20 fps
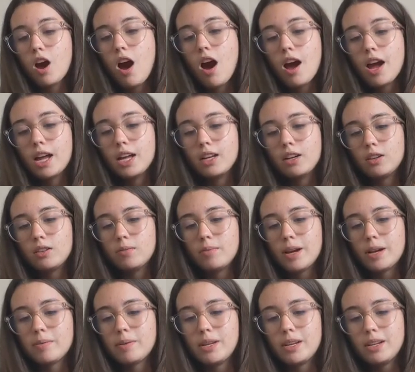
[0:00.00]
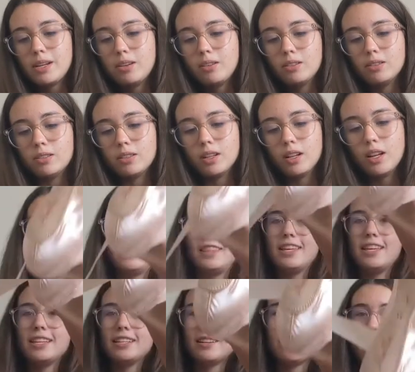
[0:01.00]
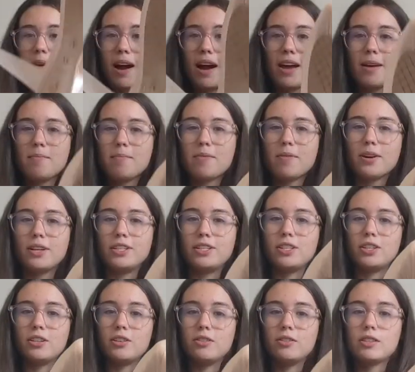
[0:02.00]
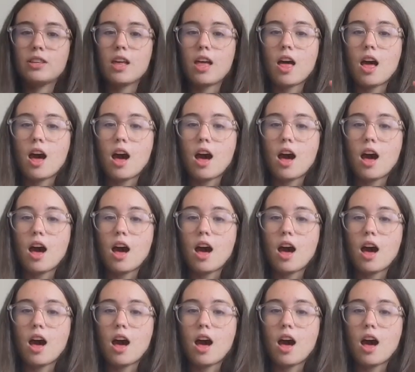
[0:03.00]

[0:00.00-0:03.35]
cut on the back of my heel. These are my pointe shoes.